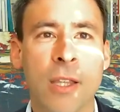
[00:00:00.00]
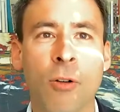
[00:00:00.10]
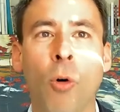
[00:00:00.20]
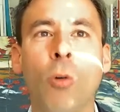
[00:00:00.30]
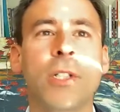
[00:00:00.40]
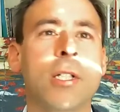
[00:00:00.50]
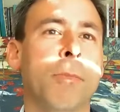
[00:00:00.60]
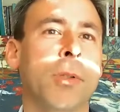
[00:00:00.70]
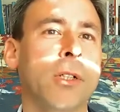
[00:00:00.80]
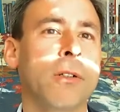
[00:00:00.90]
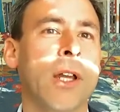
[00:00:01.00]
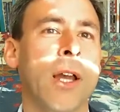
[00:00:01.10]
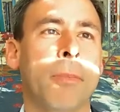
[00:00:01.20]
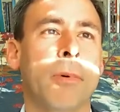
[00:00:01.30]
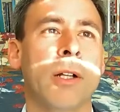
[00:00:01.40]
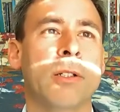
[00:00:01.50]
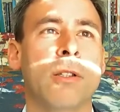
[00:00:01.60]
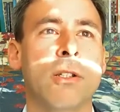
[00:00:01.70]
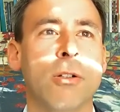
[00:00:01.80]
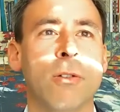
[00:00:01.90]
whole disciplinary apparatus of
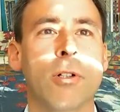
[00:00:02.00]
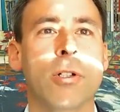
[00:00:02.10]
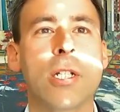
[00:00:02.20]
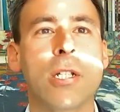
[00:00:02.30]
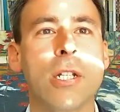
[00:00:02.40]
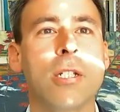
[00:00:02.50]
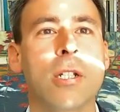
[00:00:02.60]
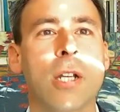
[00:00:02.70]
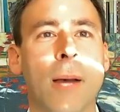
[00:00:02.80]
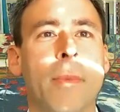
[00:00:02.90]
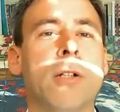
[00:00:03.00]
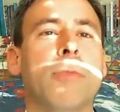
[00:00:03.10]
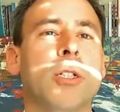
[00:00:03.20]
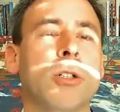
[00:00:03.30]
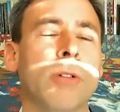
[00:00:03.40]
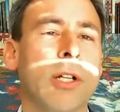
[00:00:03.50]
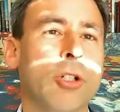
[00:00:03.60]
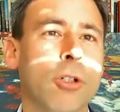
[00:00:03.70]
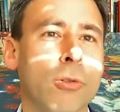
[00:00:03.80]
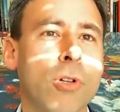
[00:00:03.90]
these universities needs to come under much greater
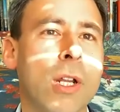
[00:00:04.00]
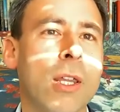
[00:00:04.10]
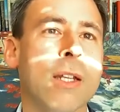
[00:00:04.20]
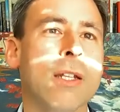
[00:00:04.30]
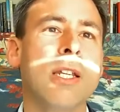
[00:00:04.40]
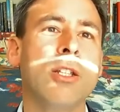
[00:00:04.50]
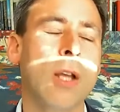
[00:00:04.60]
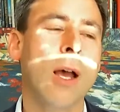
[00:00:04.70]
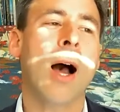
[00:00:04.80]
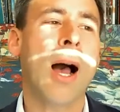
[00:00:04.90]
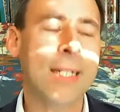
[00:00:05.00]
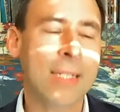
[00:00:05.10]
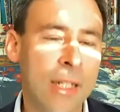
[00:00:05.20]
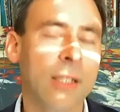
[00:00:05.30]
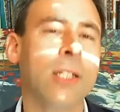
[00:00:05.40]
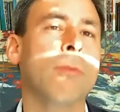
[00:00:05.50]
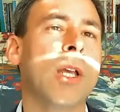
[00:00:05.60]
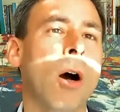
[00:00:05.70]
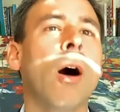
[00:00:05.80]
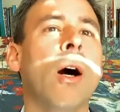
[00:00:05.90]
scrutiny. That needs ideally to be
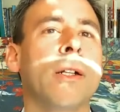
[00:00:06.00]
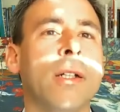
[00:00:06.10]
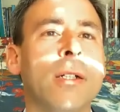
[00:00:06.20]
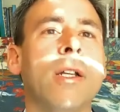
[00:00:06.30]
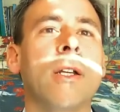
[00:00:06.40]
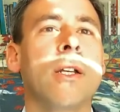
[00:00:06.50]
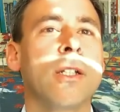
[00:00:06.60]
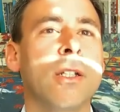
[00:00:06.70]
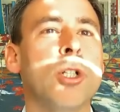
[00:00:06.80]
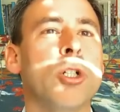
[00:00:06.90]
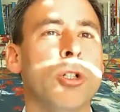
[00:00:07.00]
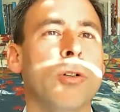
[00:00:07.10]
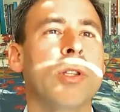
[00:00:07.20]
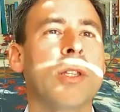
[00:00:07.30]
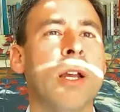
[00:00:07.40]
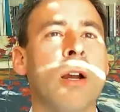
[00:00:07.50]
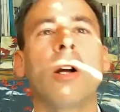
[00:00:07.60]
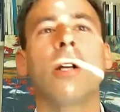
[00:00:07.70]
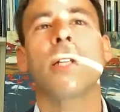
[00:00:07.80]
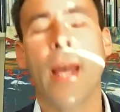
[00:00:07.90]
audited to be sure that they
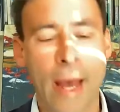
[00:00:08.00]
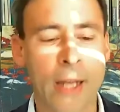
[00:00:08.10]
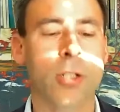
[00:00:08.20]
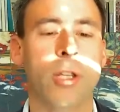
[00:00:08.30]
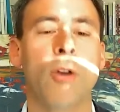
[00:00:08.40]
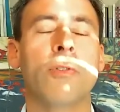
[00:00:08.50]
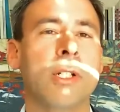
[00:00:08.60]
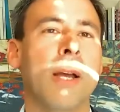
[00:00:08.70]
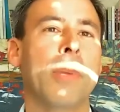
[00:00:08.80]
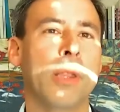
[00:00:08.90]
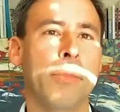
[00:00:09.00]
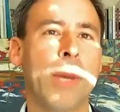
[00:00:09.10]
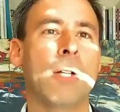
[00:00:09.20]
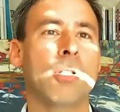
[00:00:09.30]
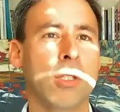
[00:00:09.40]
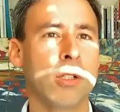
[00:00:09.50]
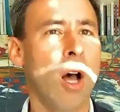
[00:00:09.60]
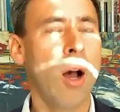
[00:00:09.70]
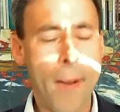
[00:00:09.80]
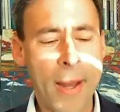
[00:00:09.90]
aren't actually overstepping the bounds of the
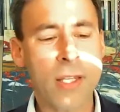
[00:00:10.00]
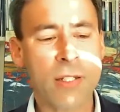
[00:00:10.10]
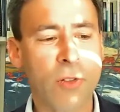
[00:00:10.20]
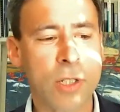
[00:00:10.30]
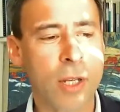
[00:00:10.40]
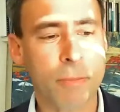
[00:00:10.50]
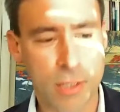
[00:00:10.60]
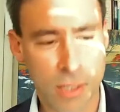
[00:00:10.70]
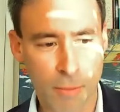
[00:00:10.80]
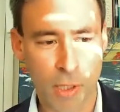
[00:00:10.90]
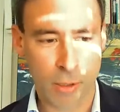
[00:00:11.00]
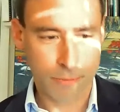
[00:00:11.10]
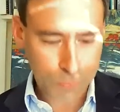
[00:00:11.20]
law. And I think it's very something similar